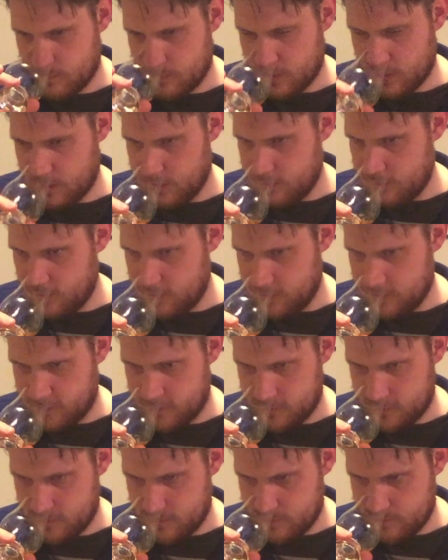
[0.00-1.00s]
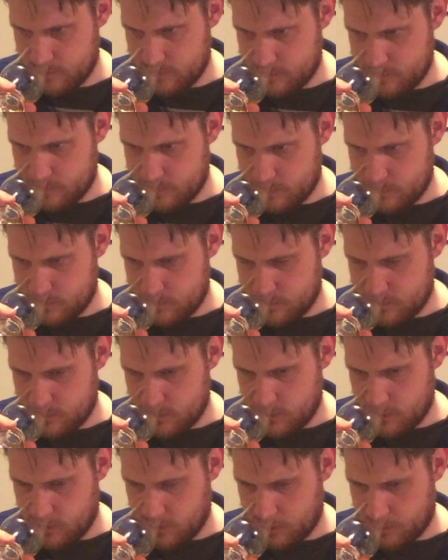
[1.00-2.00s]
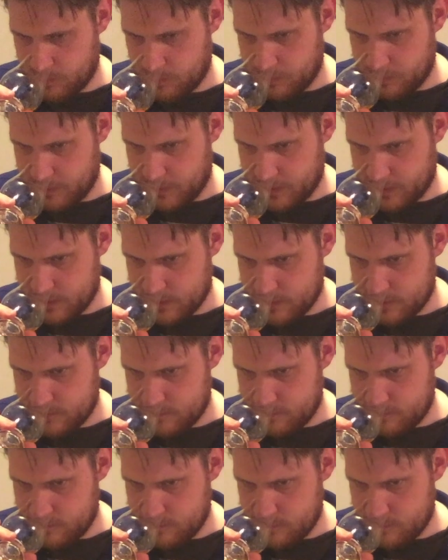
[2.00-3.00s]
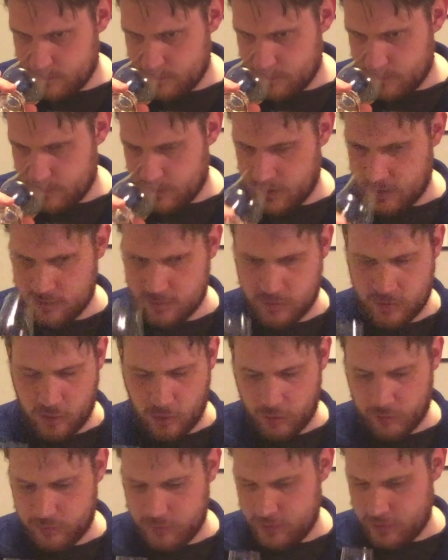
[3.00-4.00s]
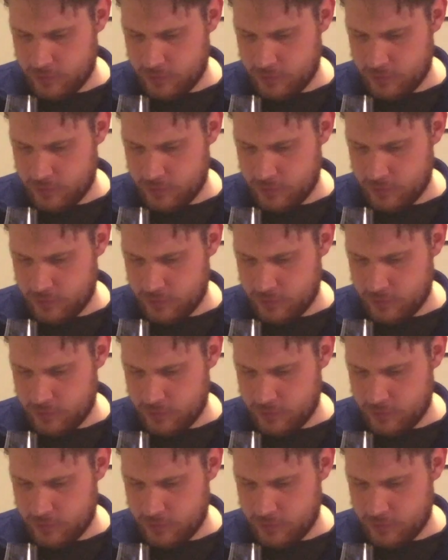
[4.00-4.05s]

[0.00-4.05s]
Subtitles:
And this, the double black, is coffee